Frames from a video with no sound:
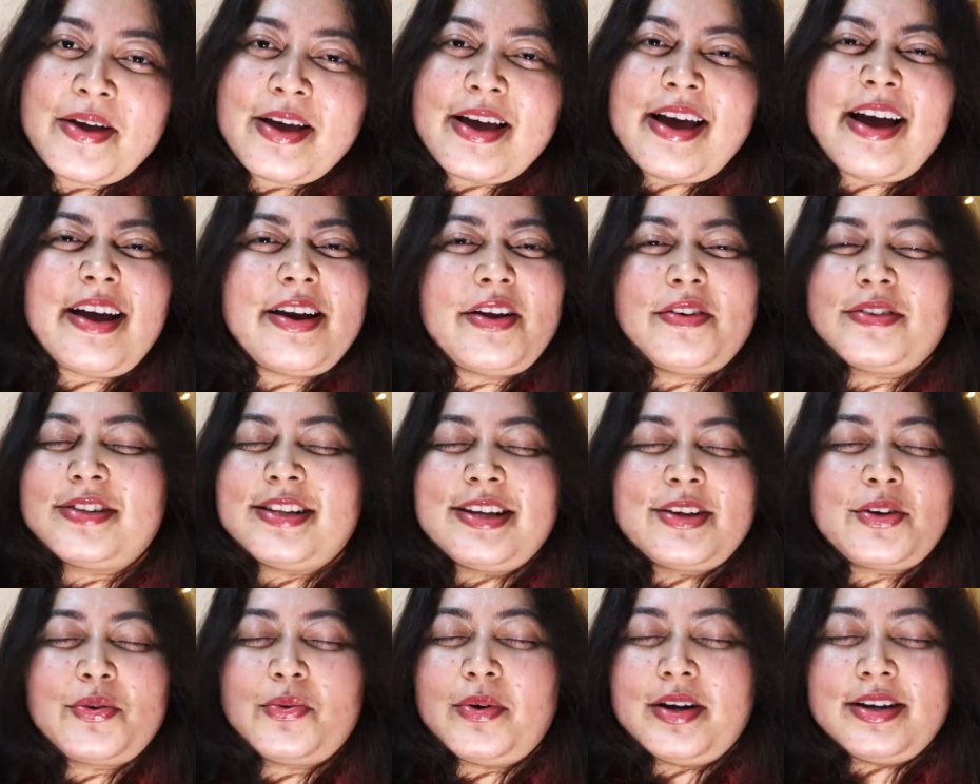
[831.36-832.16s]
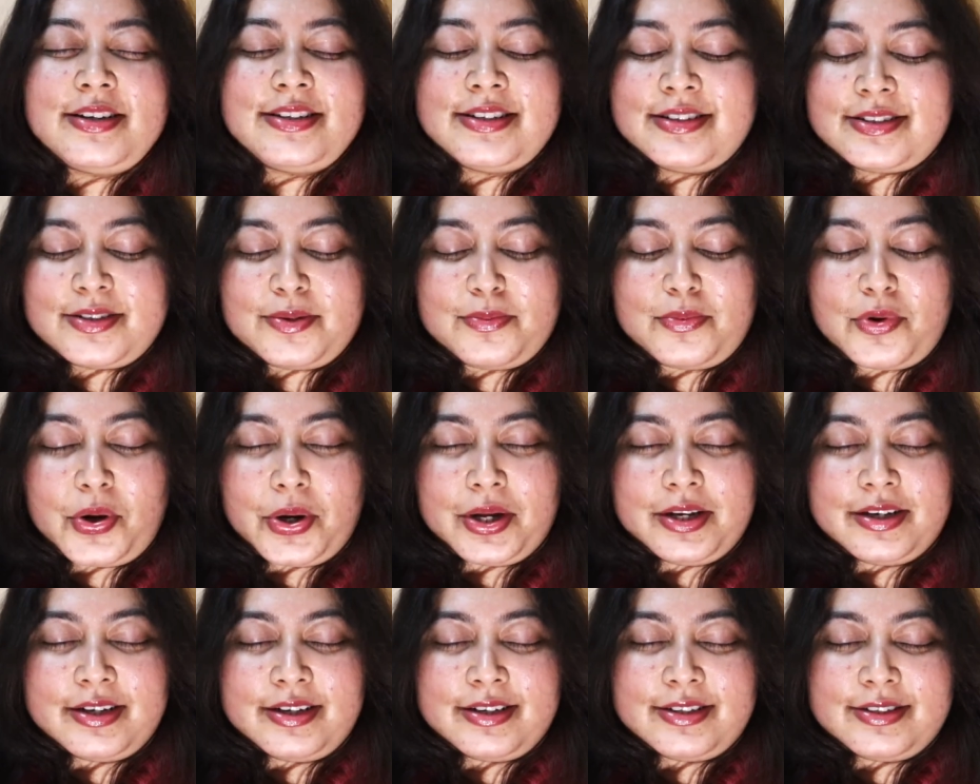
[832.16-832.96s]
And I was like quite
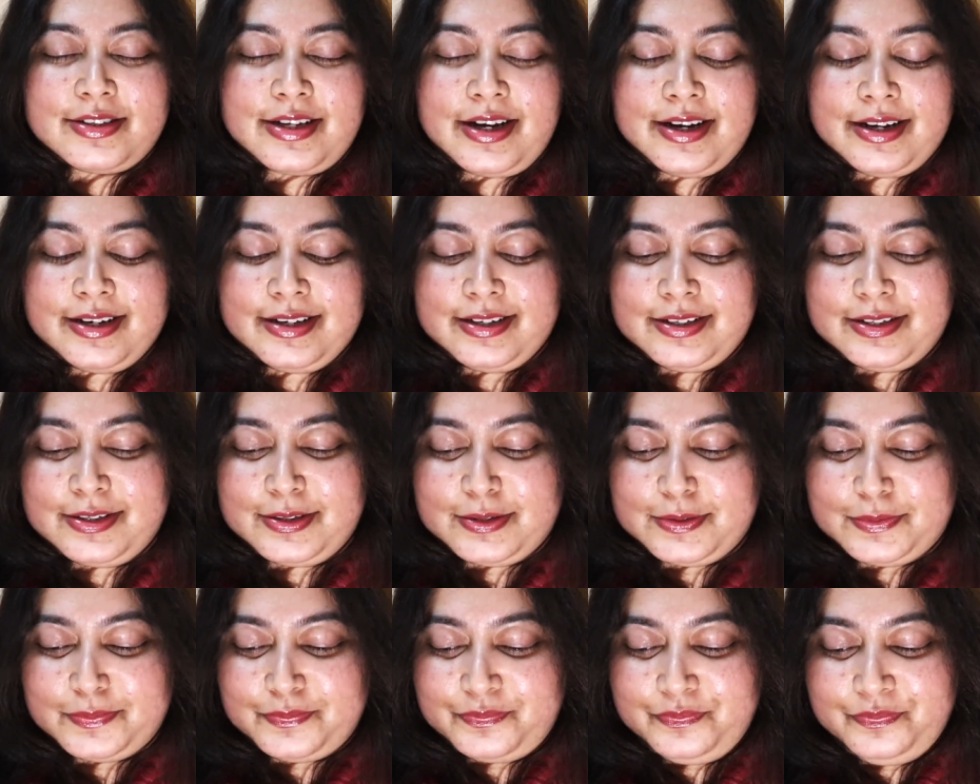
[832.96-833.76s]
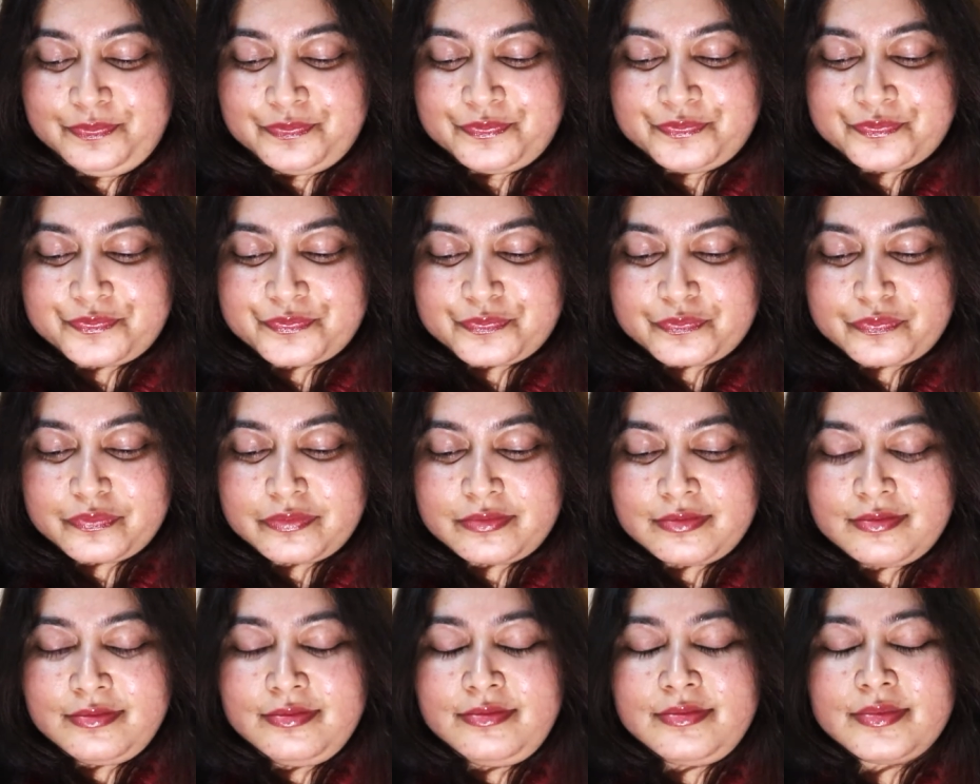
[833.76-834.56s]
disappointed, and
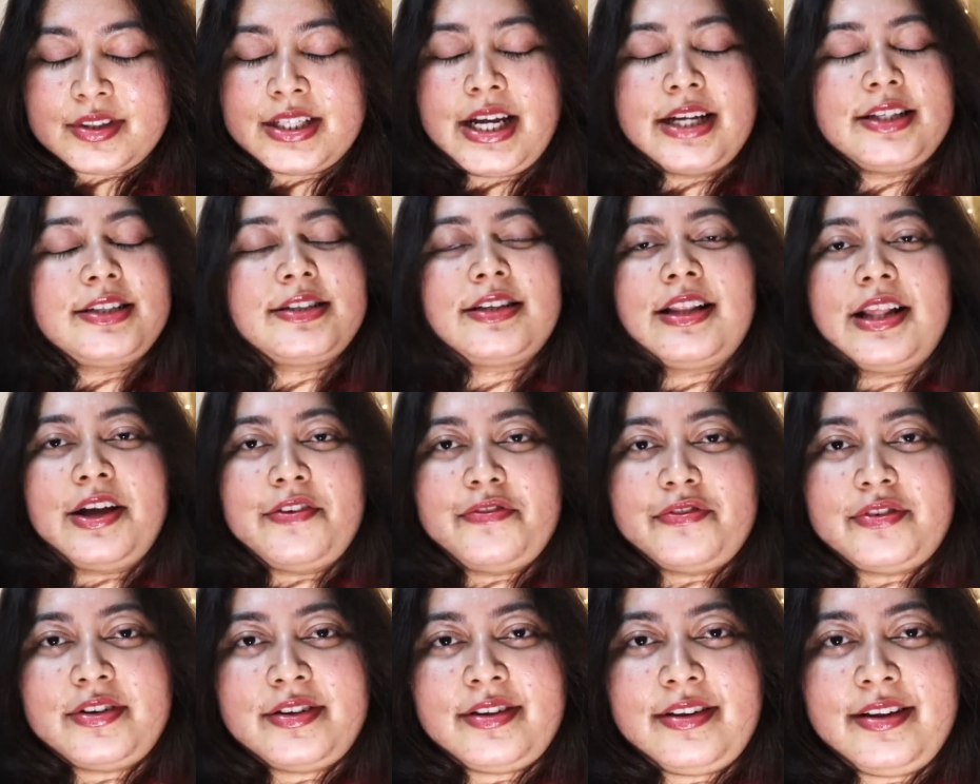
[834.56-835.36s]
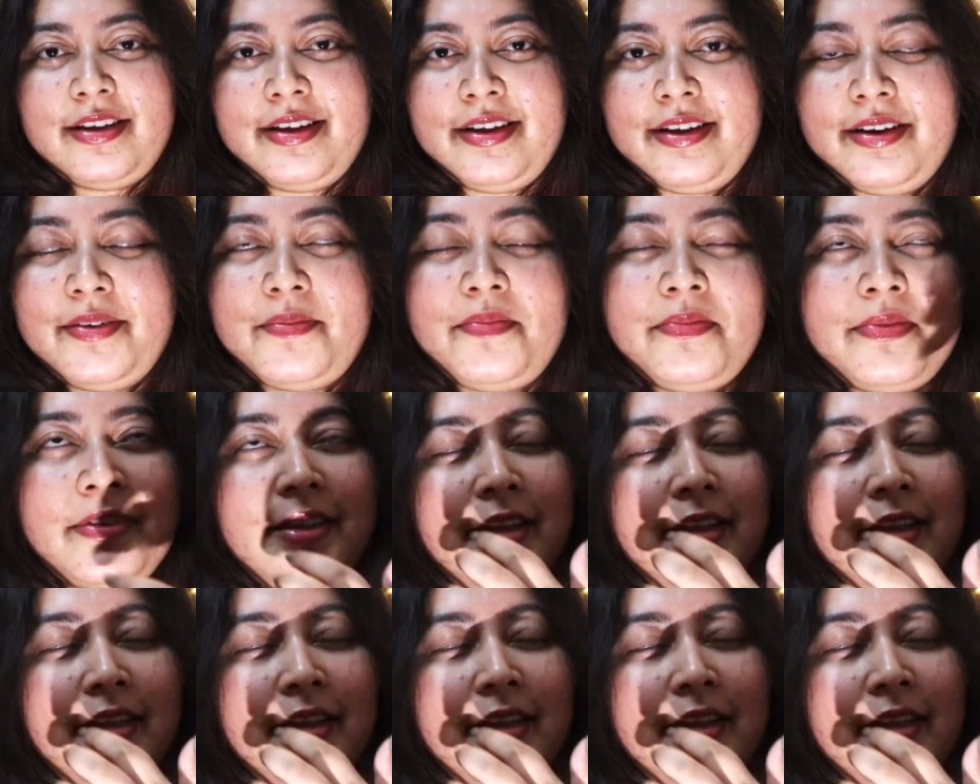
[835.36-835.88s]
I just left it there.